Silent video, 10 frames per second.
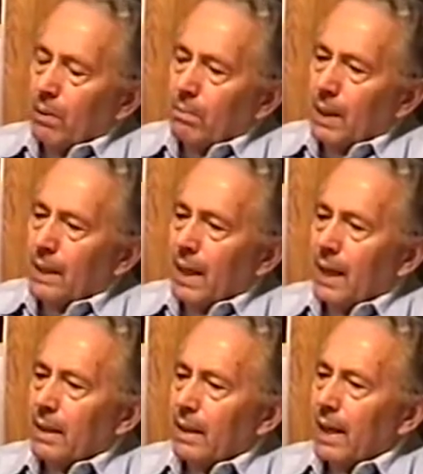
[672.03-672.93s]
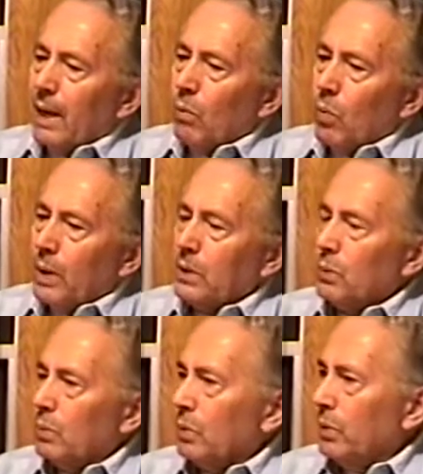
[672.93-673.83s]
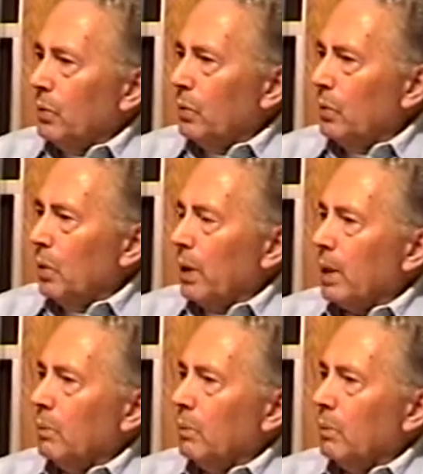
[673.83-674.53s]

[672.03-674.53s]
My dad and I once were in New York,